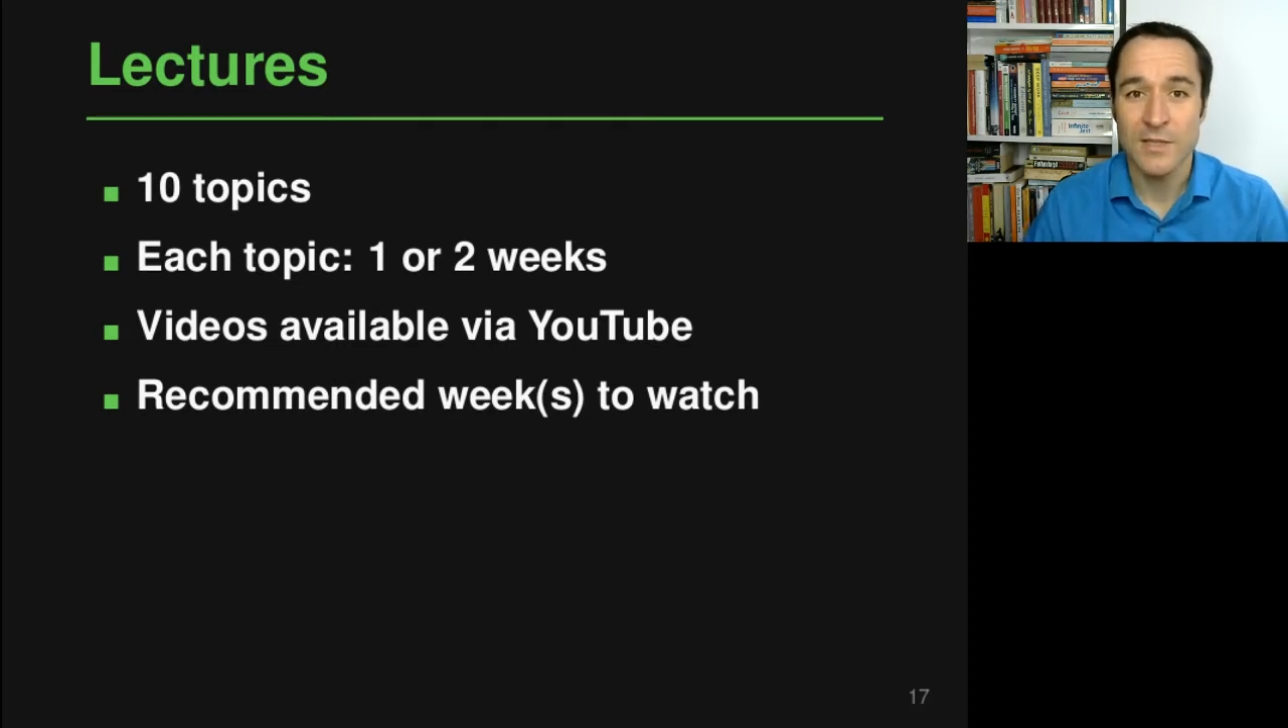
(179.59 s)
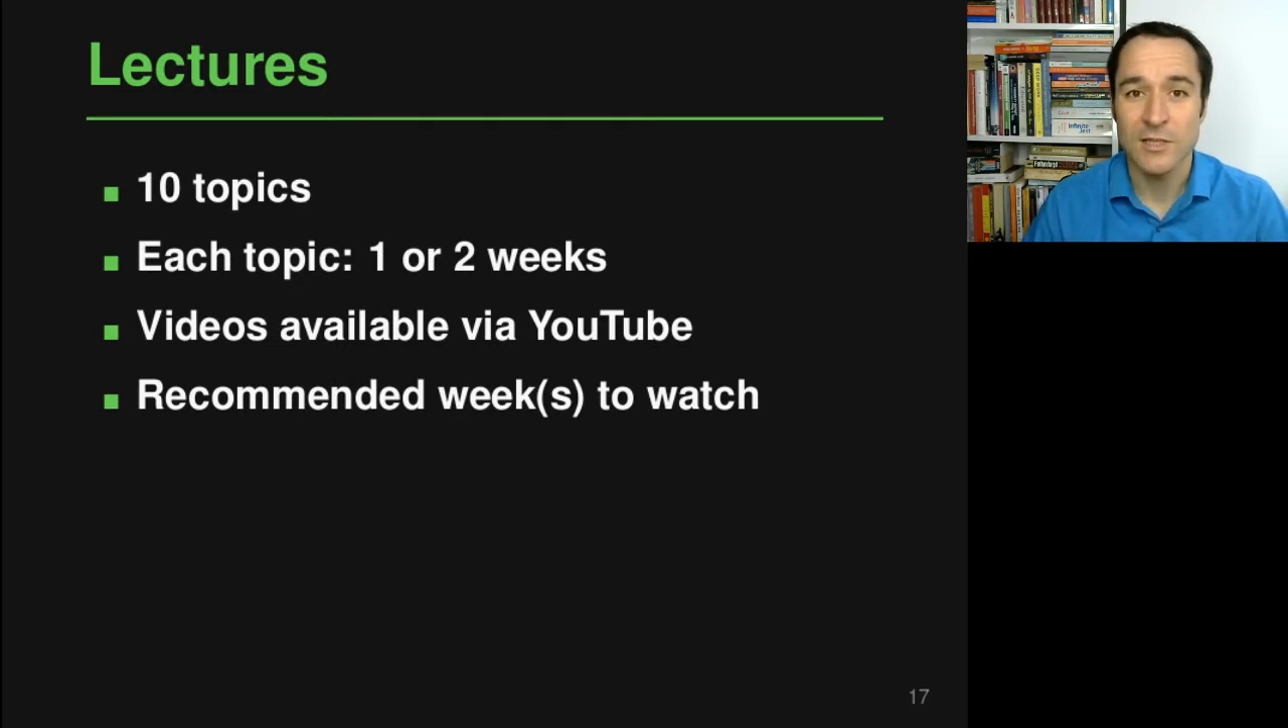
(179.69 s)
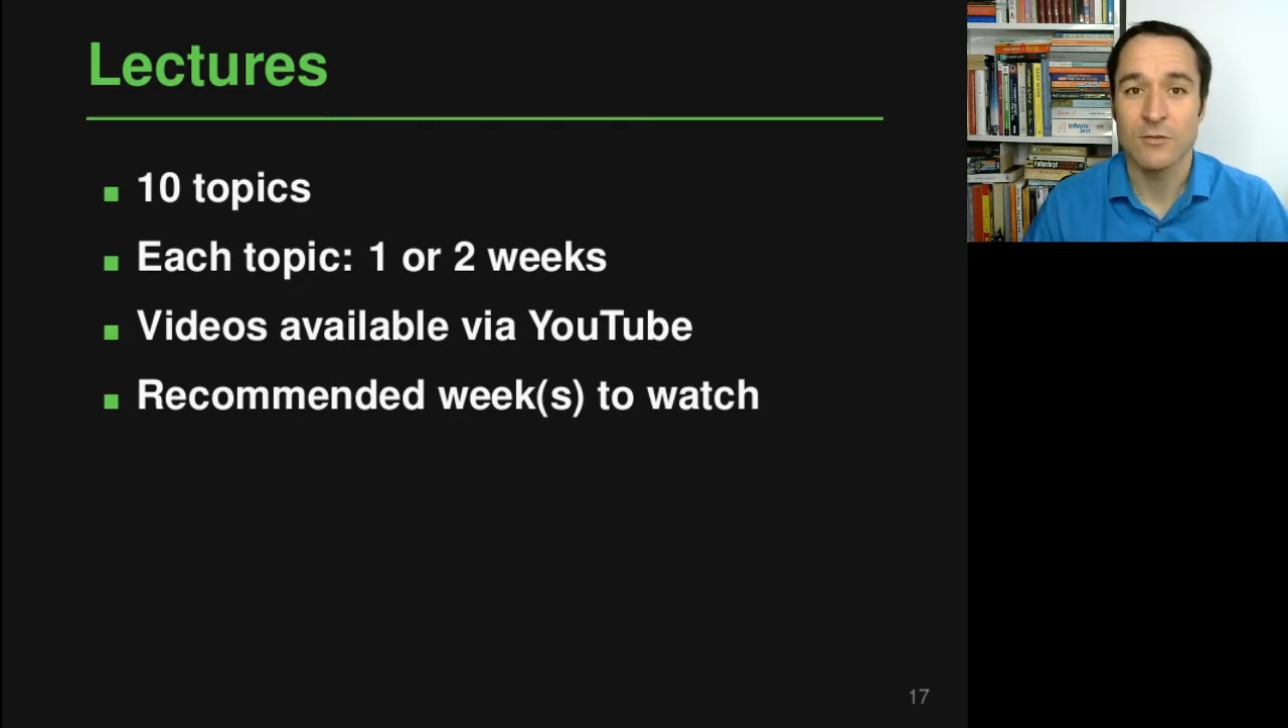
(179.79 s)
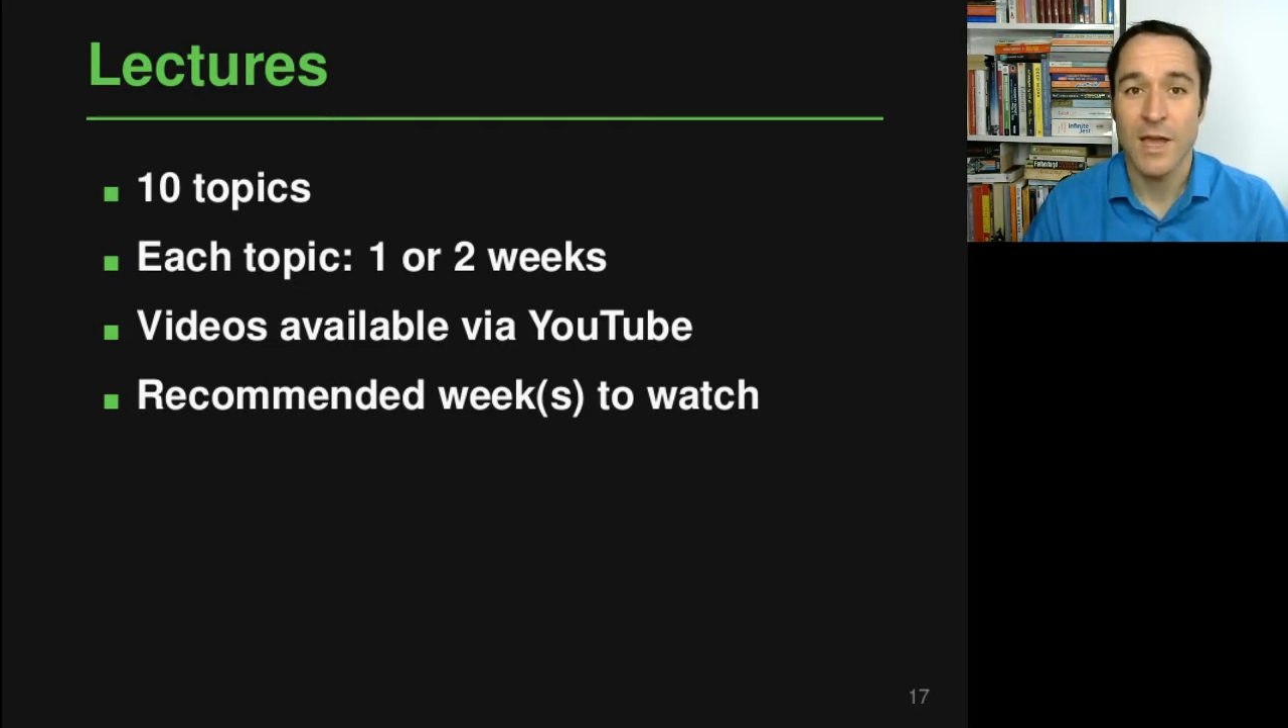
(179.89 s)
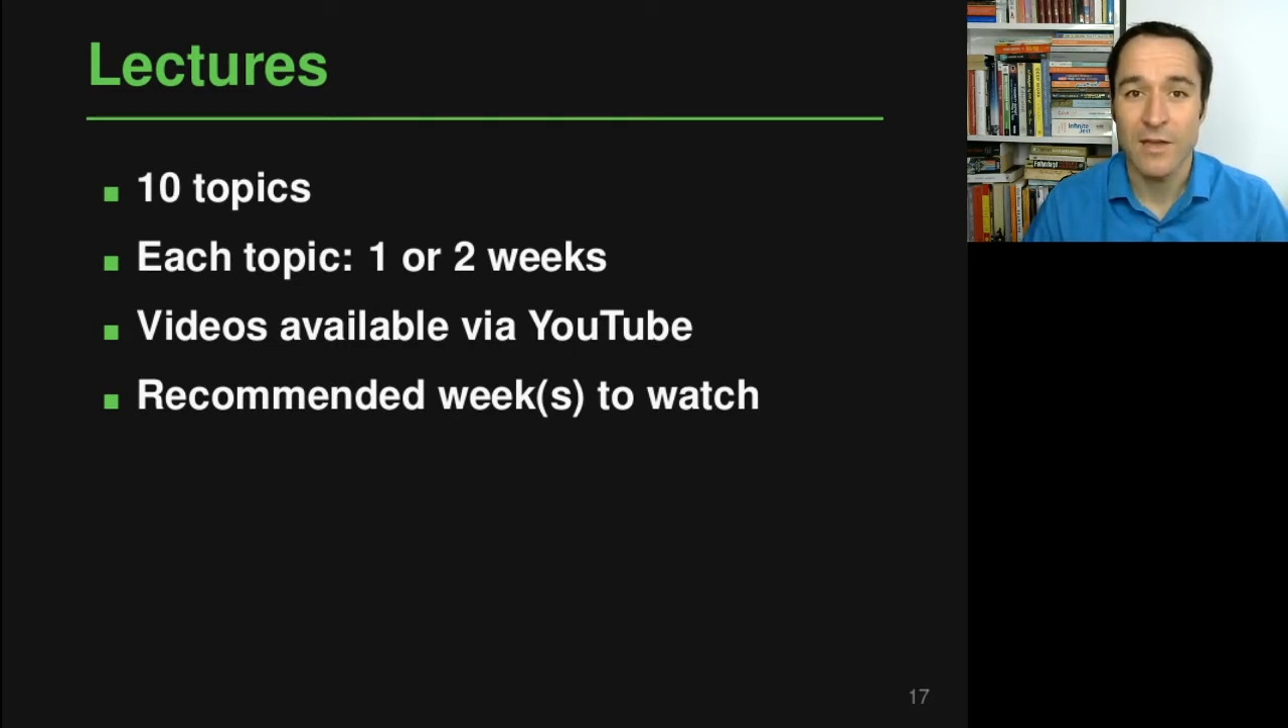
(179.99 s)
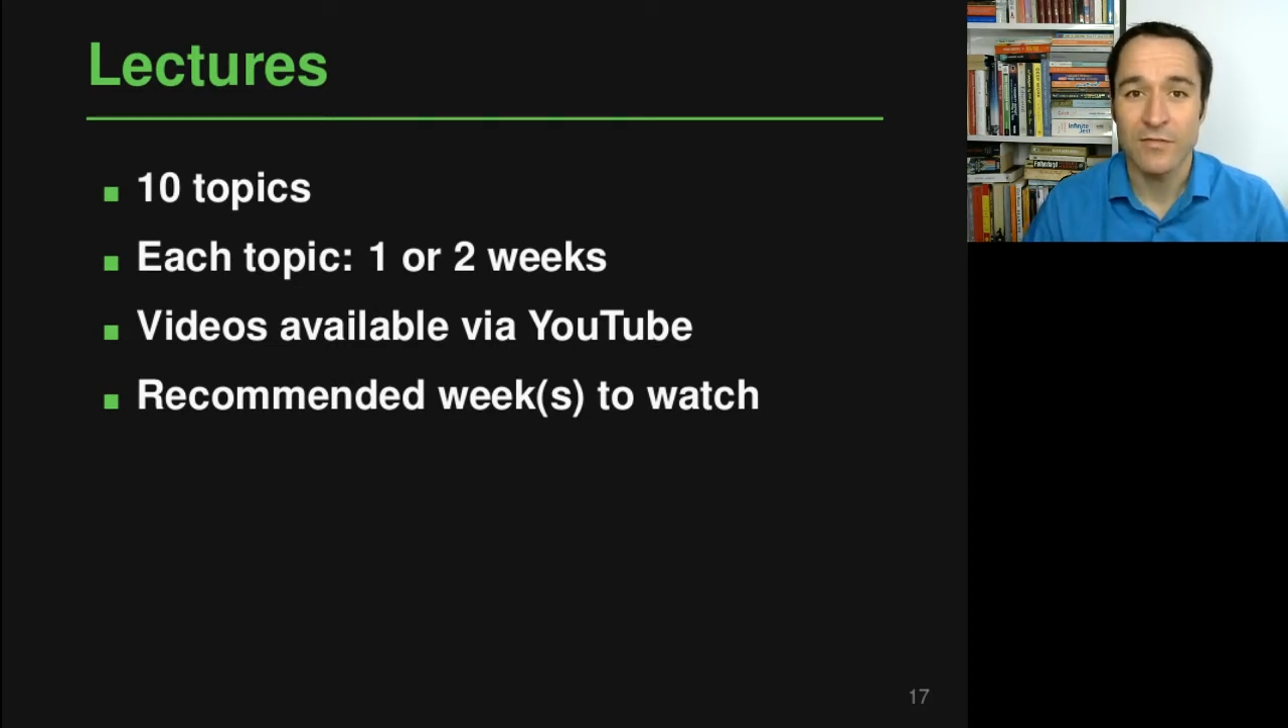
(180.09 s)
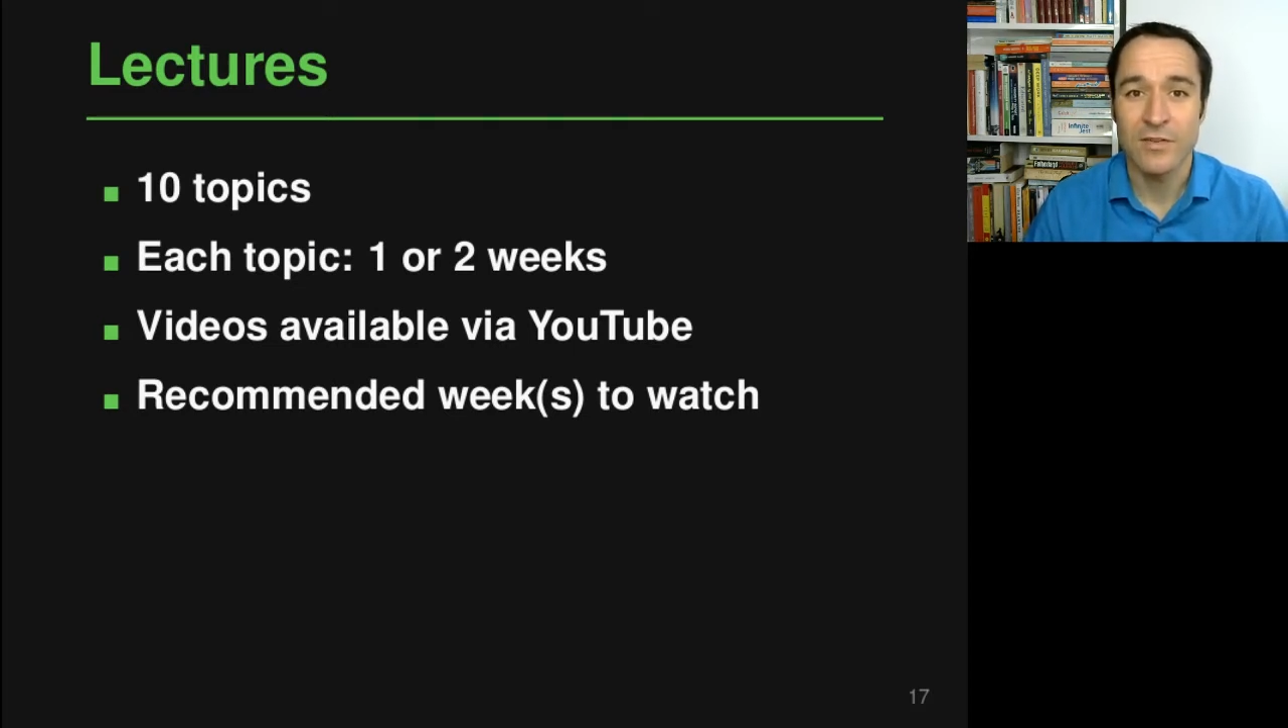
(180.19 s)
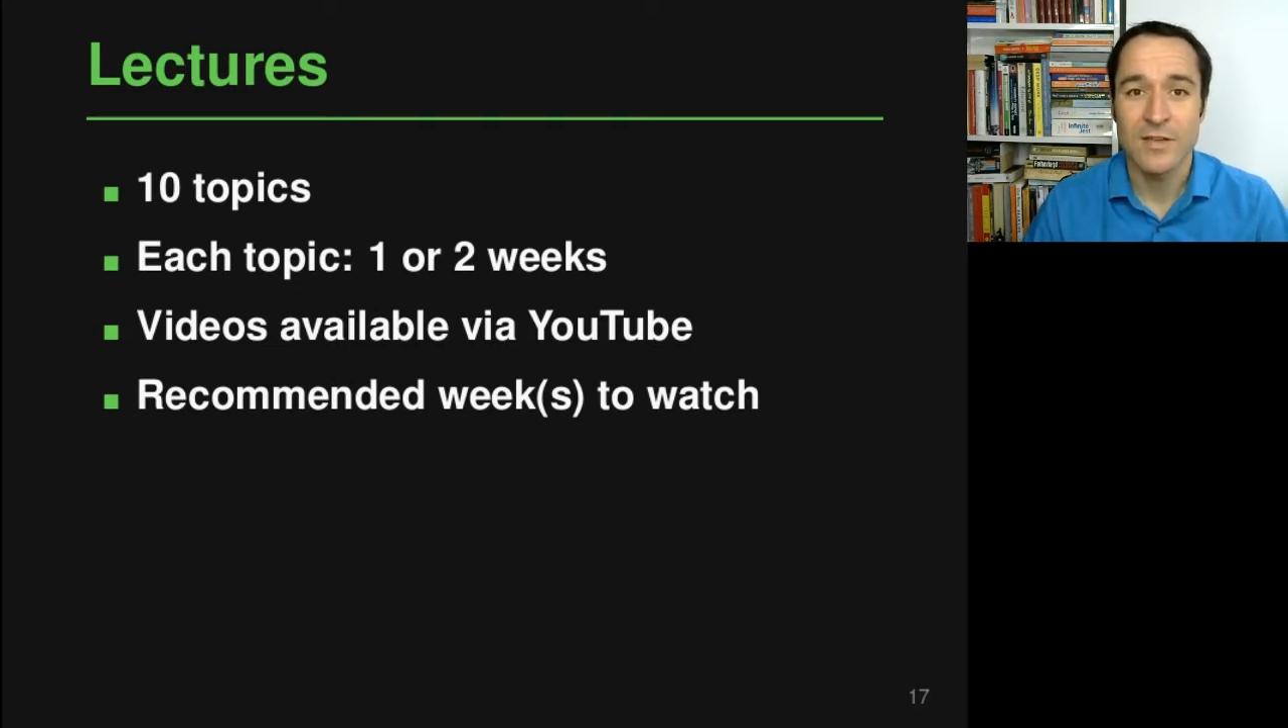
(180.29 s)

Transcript: that you have